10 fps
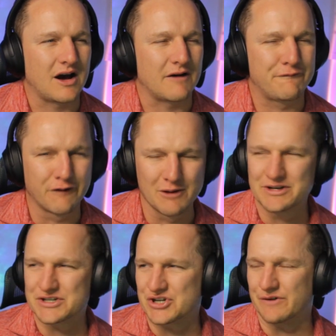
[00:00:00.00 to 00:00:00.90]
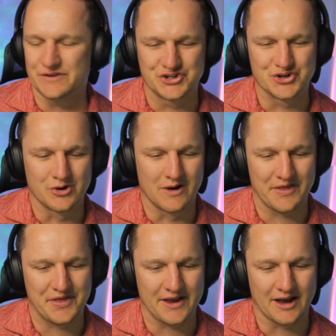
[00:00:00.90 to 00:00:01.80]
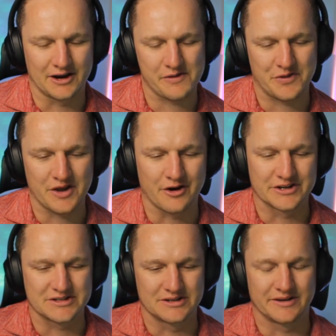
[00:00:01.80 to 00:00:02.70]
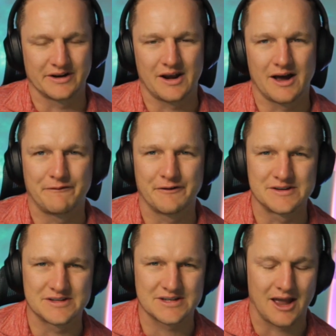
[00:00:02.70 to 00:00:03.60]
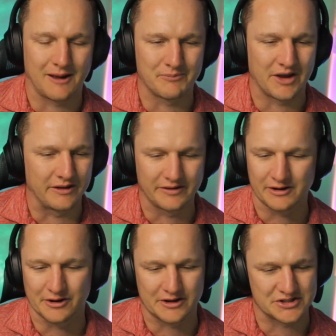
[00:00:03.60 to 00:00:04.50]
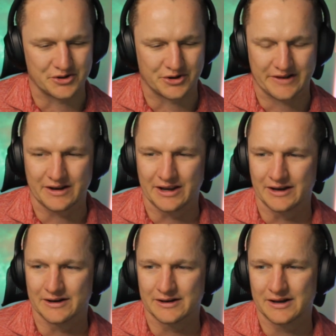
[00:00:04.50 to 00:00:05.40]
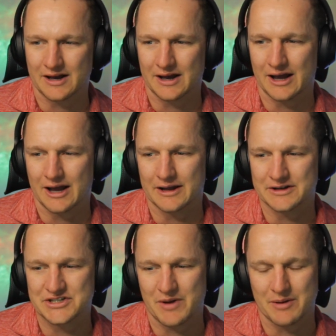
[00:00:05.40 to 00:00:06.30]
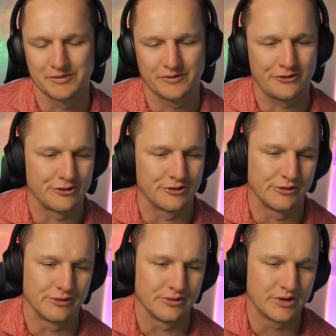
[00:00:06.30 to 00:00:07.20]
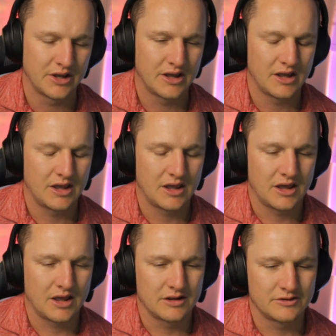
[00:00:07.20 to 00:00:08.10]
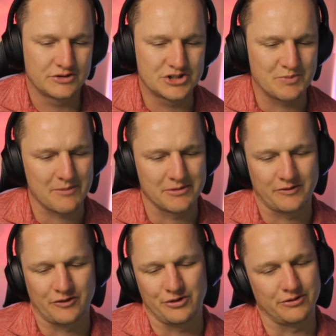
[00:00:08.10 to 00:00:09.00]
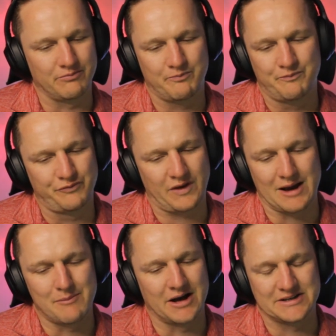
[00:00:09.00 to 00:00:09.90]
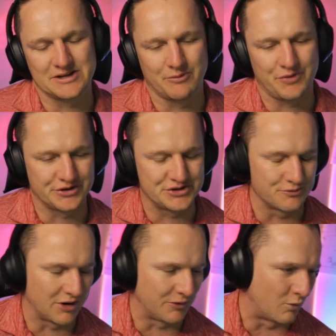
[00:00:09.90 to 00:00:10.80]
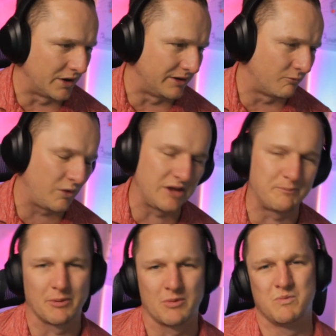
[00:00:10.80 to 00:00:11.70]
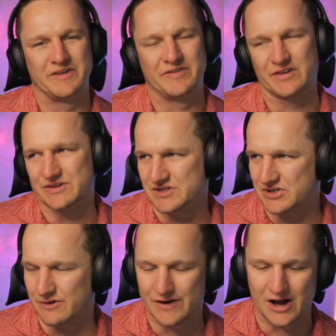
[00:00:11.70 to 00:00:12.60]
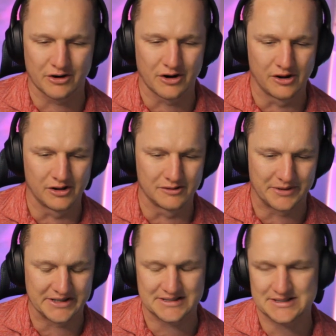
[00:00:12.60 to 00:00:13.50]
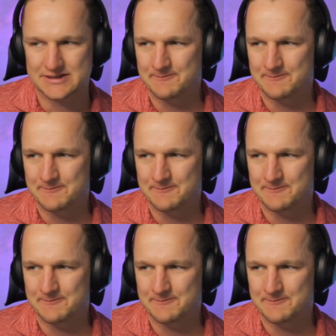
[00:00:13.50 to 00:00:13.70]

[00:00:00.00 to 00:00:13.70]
Fulham deserved a draw, I think. I don't think Arsenal did enough in this game. They didn't look as threatening uh, to be able to to be able to come out here with the 2-1 win. We probably didn't deserve our goal, but